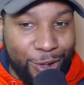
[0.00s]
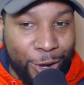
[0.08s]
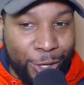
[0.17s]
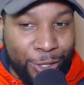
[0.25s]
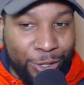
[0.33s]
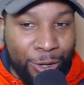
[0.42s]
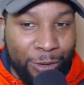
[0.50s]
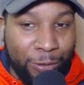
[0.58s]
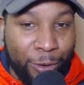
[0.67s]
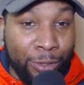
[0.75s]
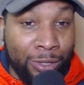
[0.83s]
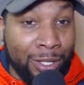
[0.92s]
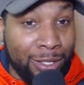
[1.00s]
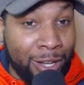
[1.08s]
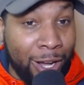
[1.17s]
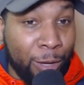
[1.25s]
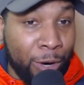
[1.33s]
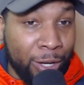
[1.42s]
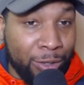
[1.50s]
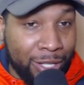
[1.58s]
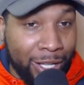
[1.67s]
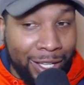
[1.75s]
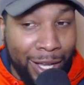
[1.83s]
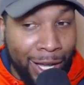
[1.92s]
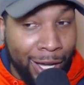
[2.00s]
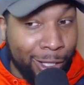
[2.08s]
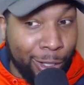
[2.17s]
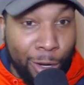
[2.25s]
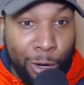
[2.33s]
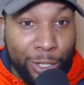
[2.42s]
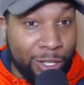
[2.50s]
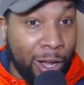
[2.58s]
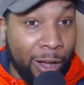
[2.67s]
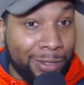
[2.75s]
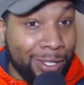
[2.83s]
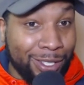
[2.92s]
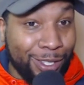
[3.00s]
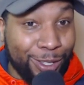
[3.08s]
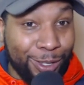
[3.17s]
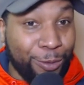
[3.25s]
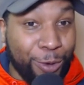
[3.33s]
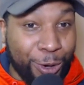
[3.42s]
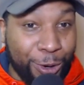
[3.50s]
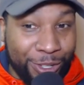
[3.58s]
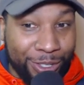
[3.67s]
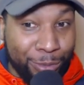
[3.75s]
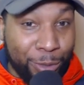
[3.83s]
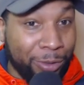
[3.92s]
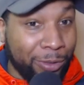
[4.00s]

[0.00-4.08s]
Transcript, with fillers: august 31st against colorado state the longest offseason in the world is moving